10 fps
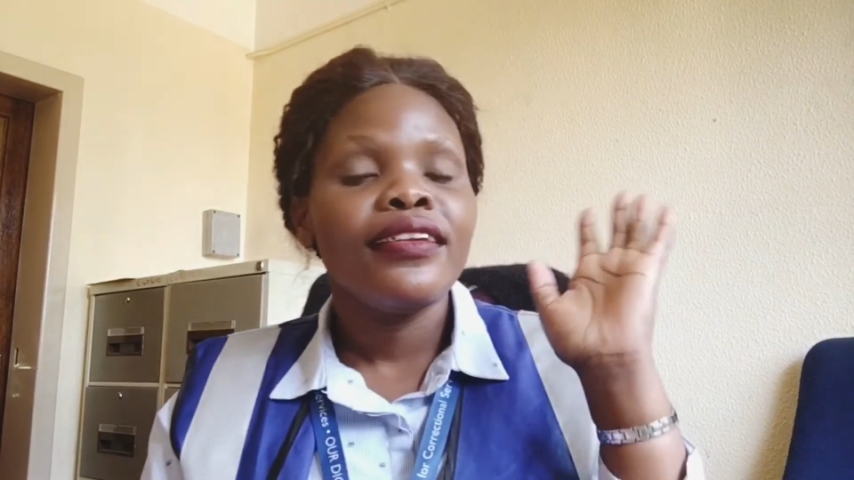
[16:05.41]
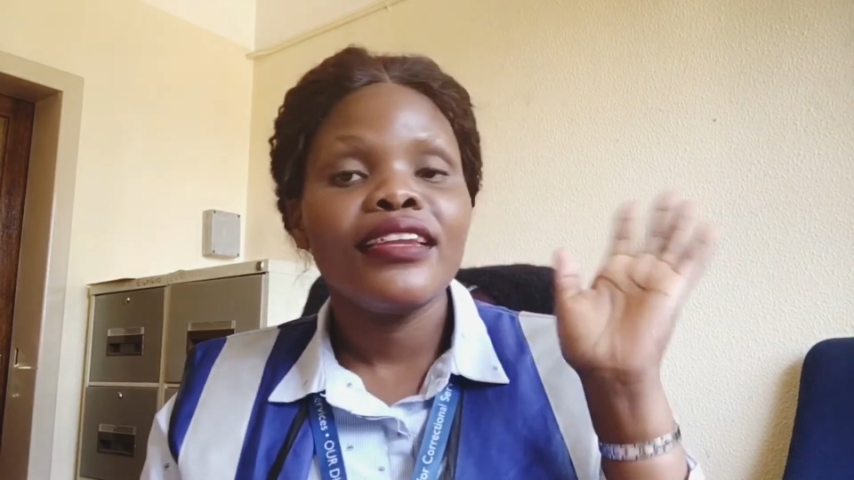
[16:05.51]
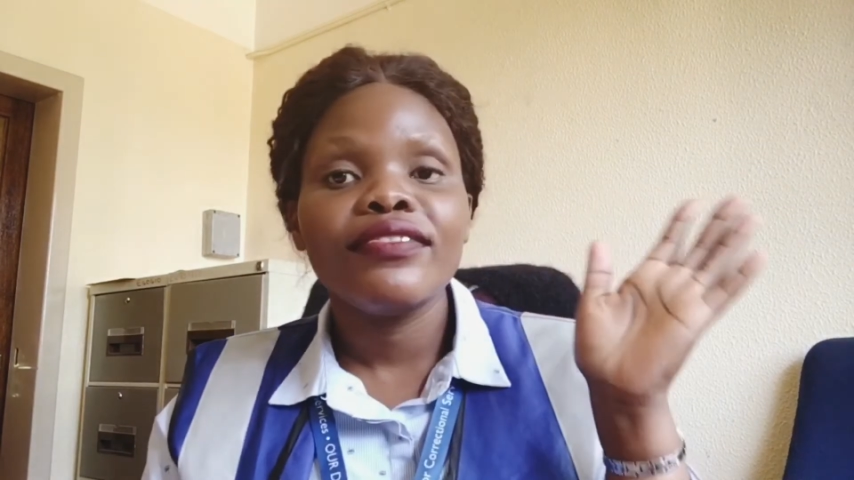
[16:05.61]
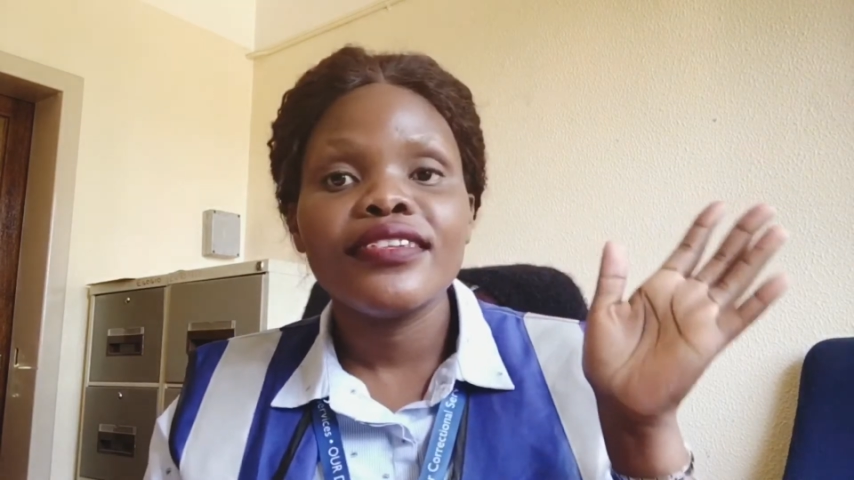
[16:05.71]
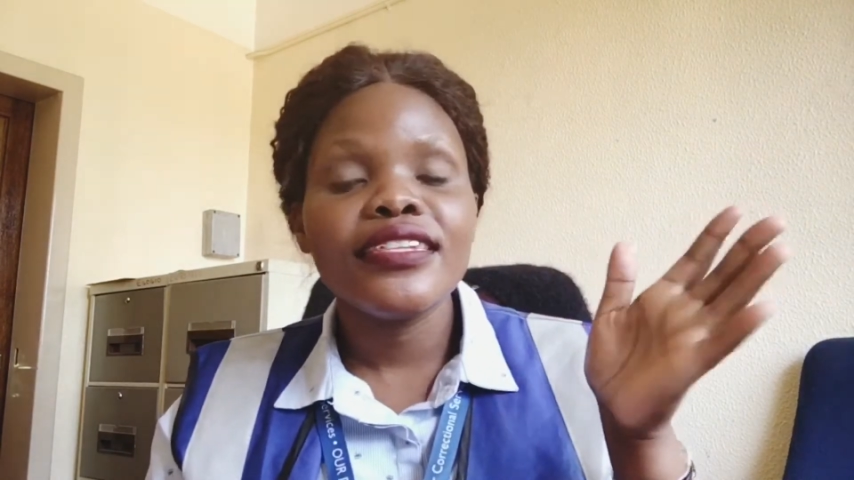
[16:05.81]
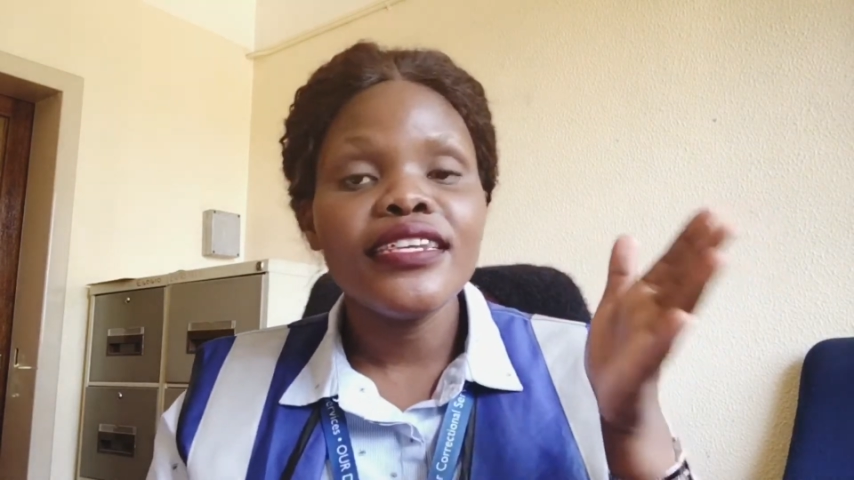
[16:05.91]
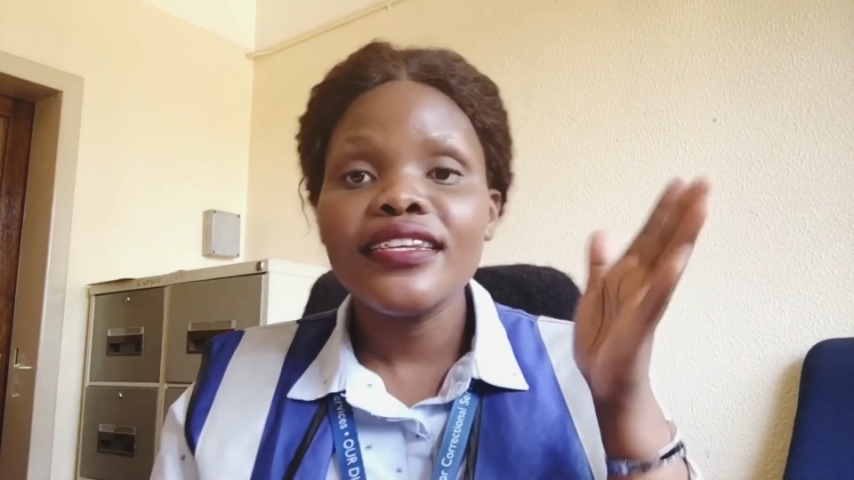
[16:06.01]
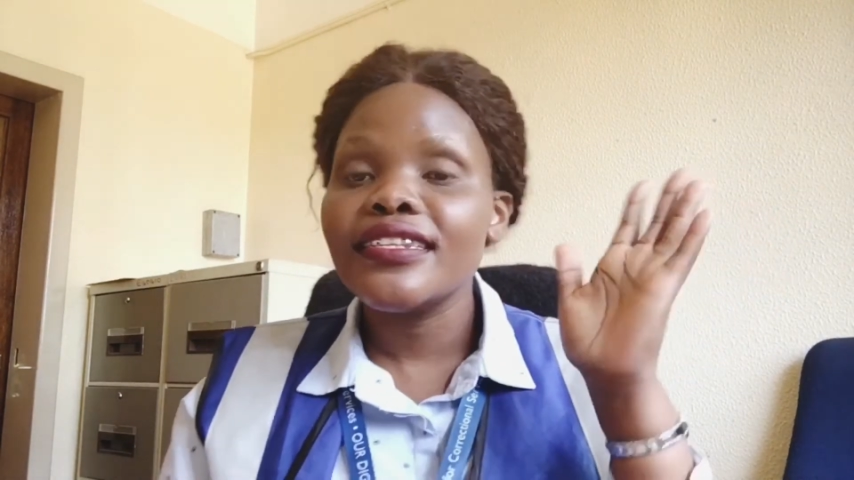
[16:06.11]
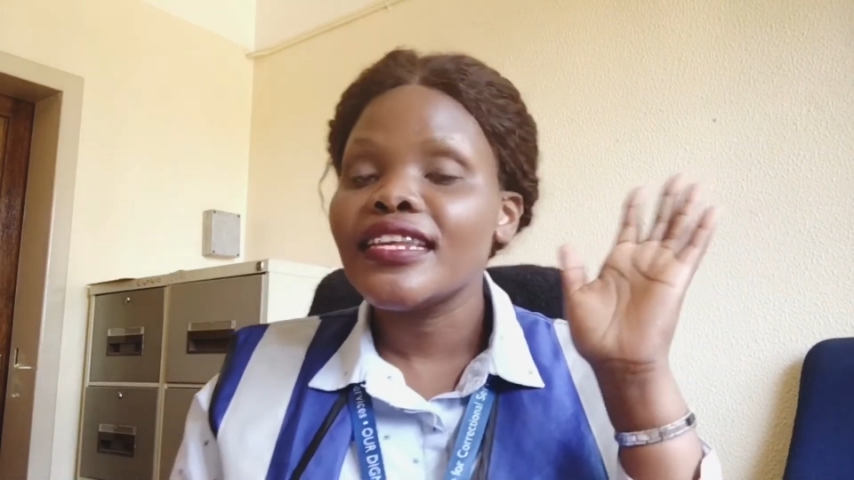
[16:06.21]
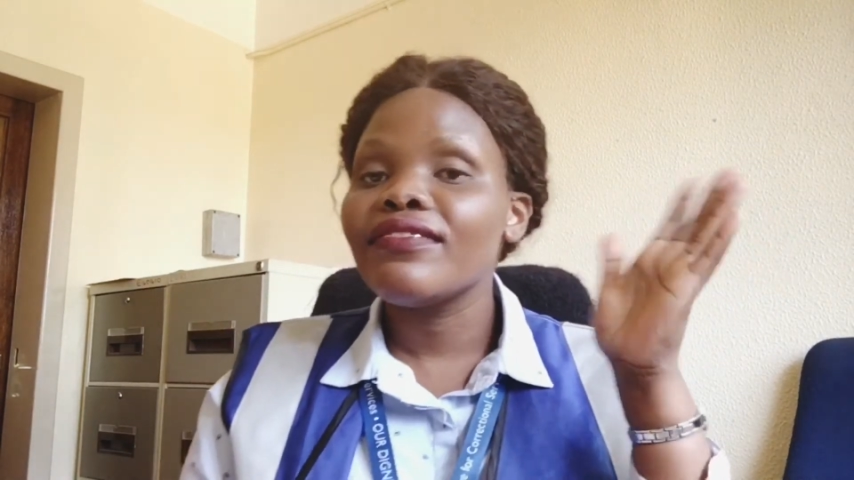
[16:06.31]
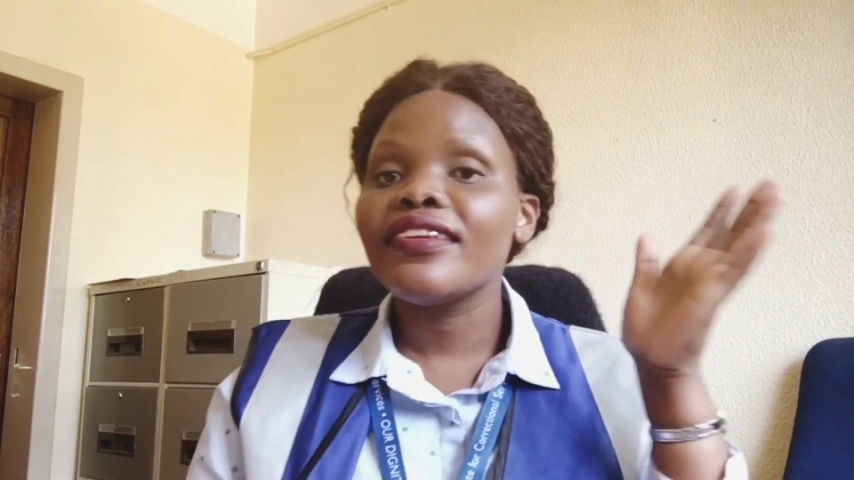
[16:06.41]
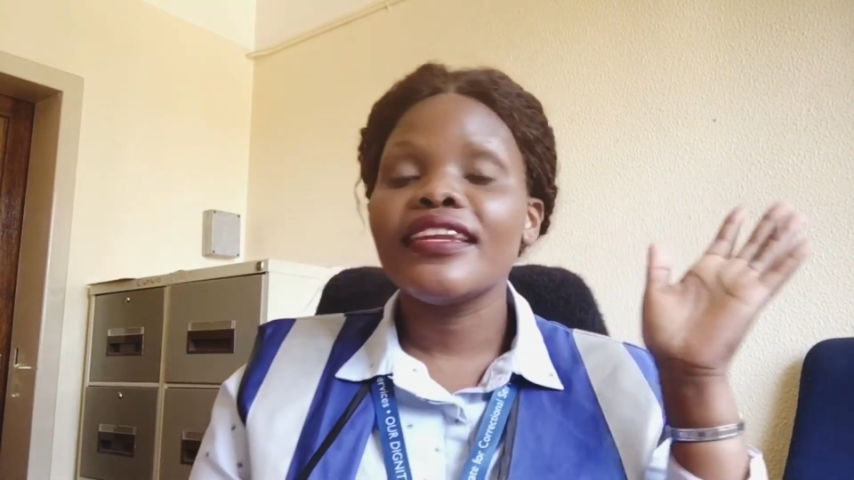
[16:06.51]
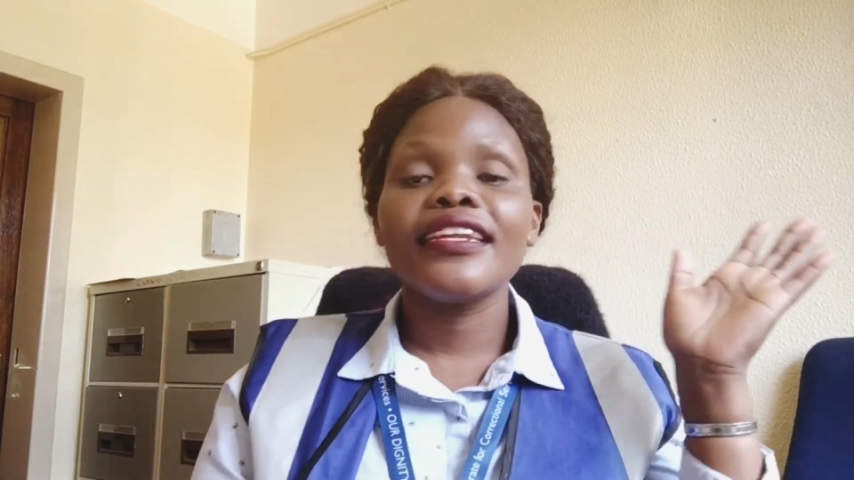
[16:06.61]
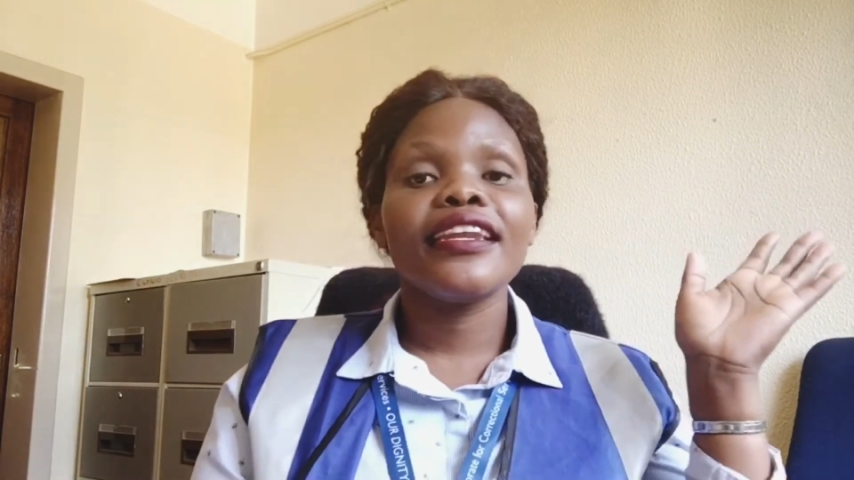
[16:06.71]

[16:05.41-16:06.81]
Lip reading: level 6, 7, 8,